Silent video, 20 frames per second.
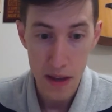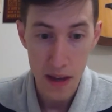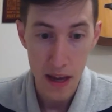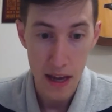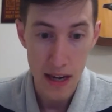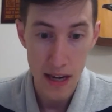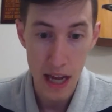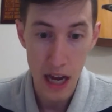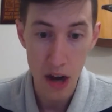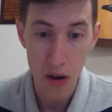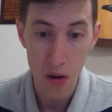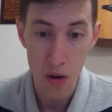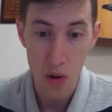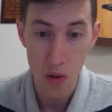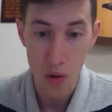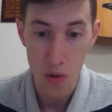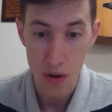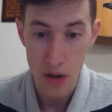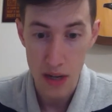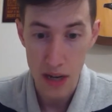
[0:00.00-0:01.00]
And now, O
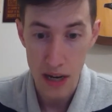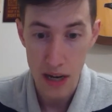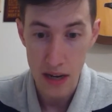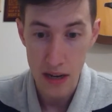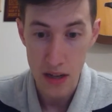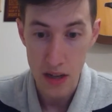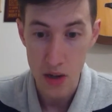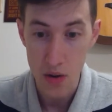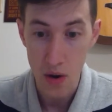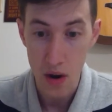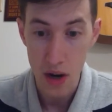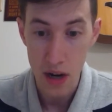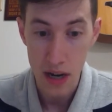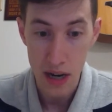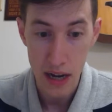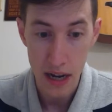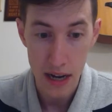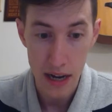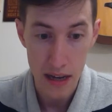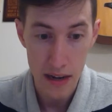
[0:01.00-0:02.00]
Lord God, you are
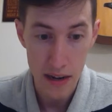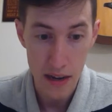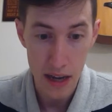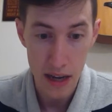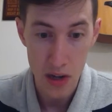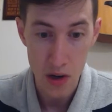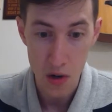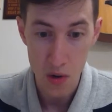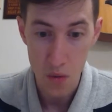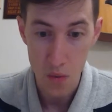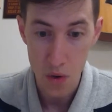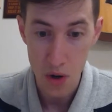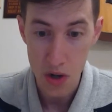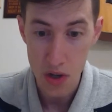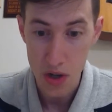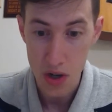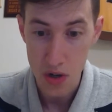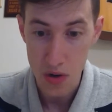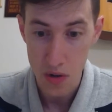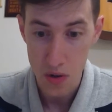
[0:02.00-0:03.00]
God, and your
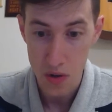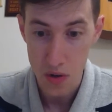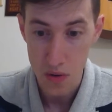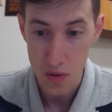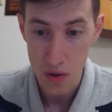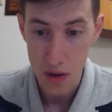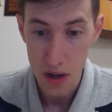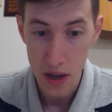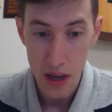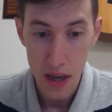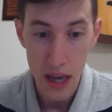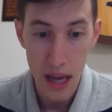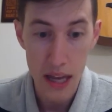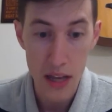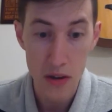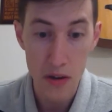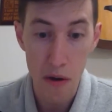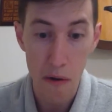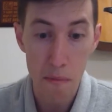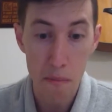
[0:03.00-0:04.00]
words are true, and
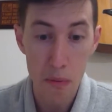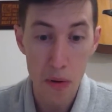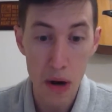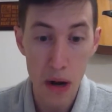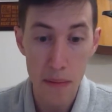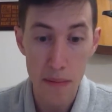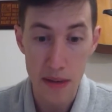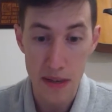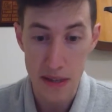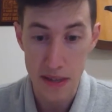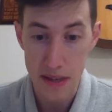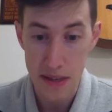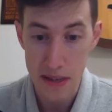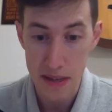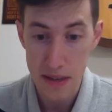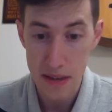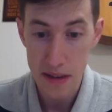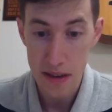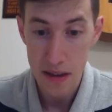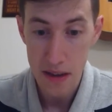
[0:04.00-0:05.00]
you have promised
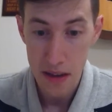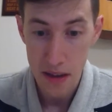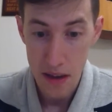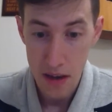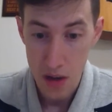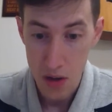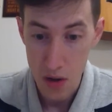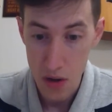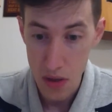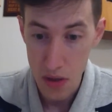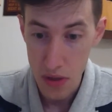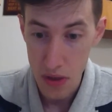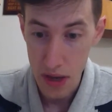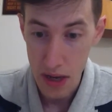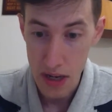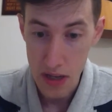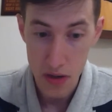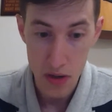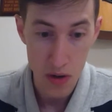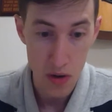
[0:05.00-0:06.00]
this good
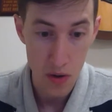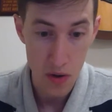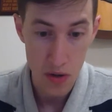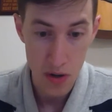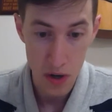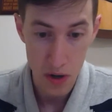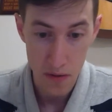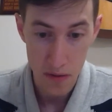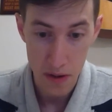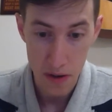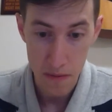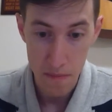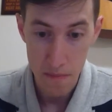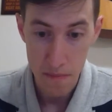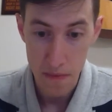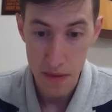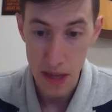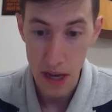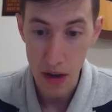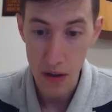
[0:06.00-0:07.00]
thing to your servant.
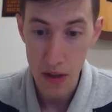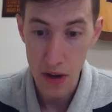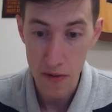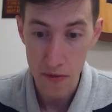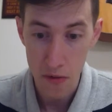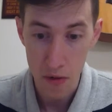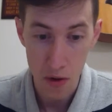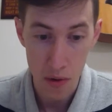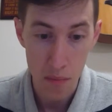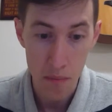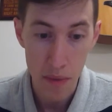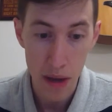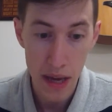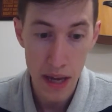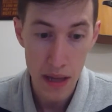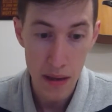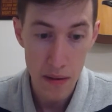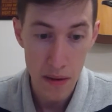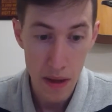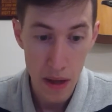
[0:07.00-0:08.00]
Now, therefore, may
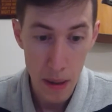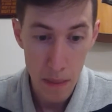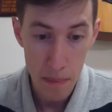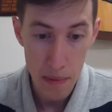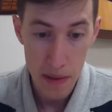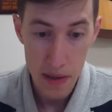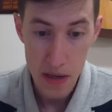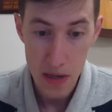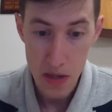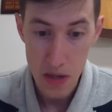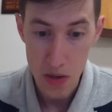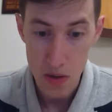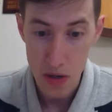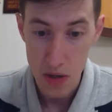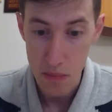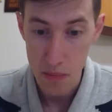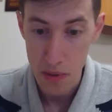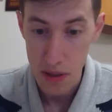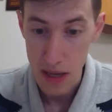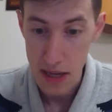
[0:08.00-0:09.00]
it please you
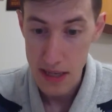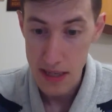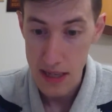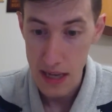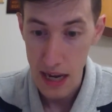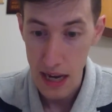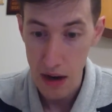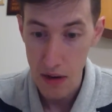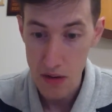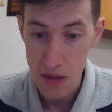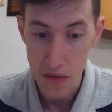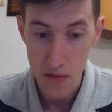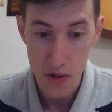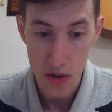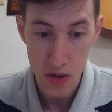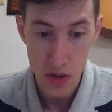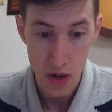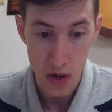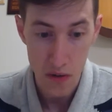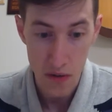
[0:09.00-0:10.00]
to bless the house of your
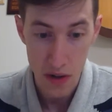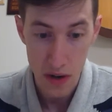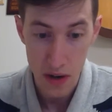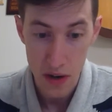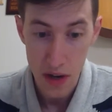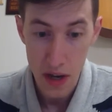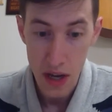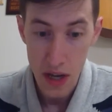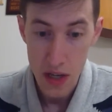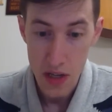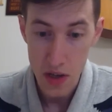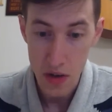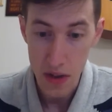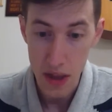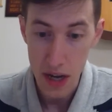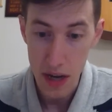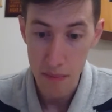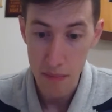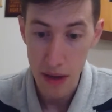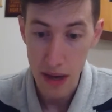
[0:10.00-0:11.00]
servant, so
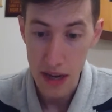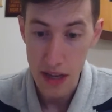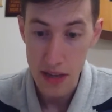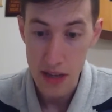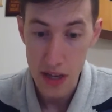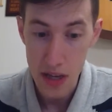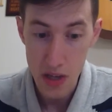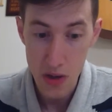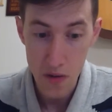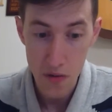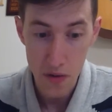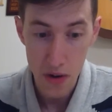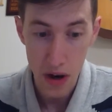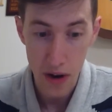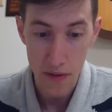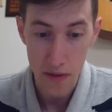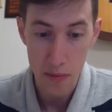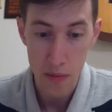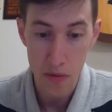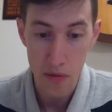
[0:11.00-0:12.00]
that it may continue
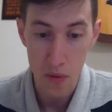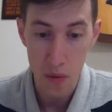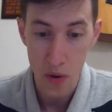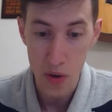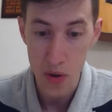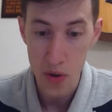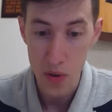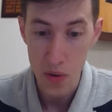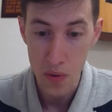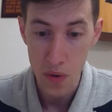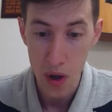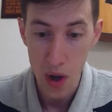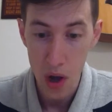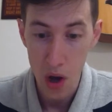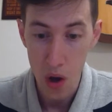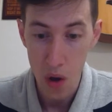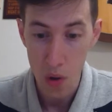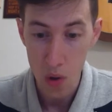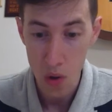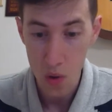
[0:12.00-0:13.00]
forever before you,
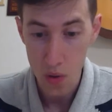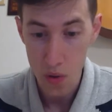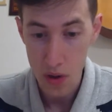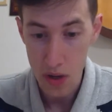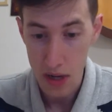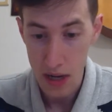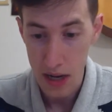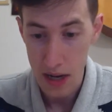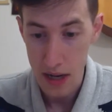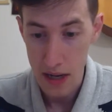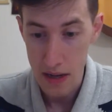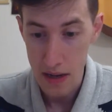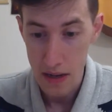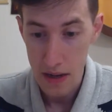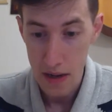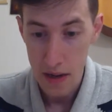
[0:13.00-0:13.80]
O Lord God.